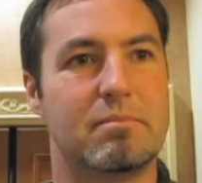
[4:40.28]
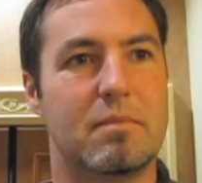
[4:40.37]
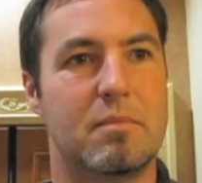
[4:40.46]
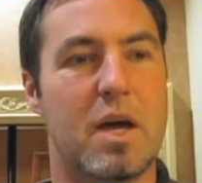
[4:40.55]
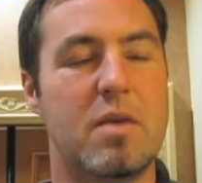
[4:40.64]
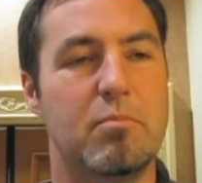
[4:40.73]

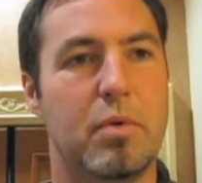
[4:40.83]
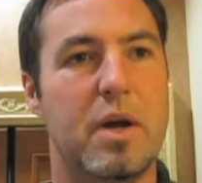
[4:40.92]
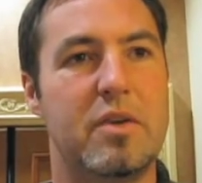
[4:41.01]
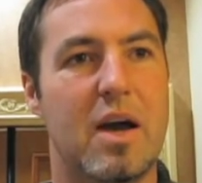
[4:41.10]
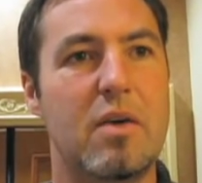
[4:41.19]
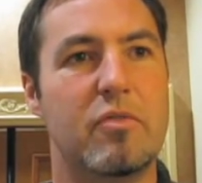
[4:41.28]
kind of
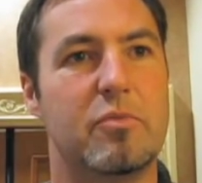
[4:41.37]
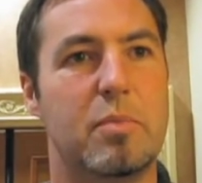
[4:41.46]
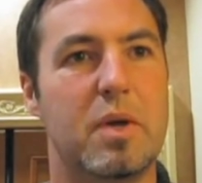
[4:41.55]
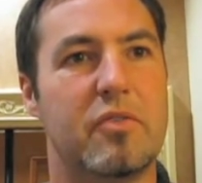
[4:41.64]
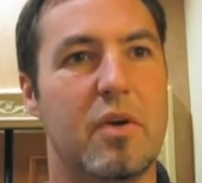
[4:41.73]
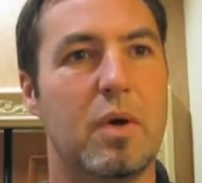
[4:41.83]
break down just
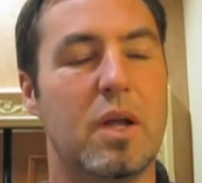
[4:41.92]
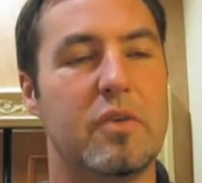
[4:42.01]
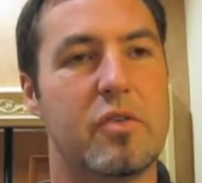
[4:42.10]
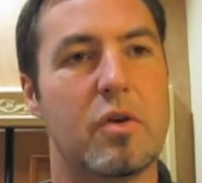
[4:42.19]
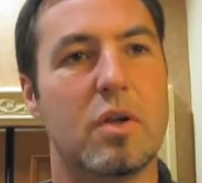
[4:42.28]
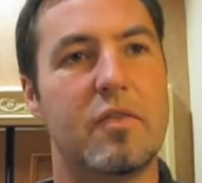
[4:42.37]
because they realize
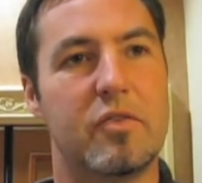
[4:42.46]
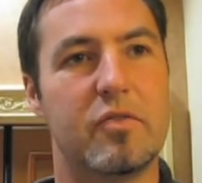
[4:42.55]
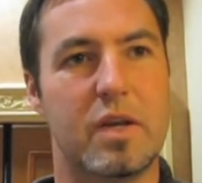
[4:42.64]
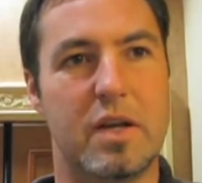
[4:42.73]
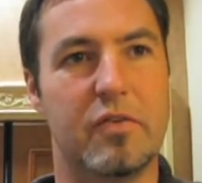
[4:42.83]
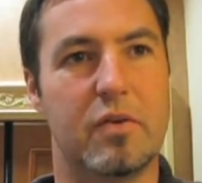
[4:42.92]
that their life is
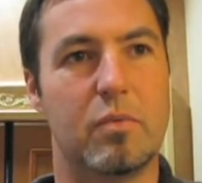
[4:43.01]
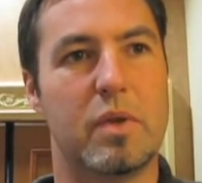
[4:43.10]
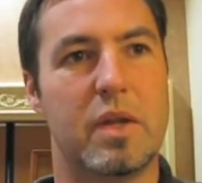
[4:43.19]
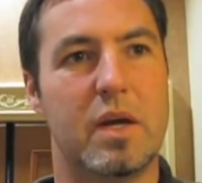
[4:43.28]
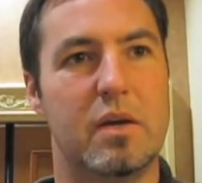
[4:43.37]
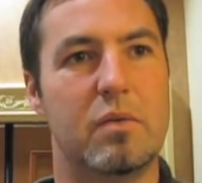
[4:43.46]
very different when
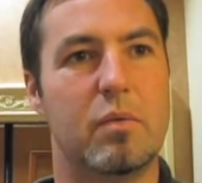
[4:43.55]
they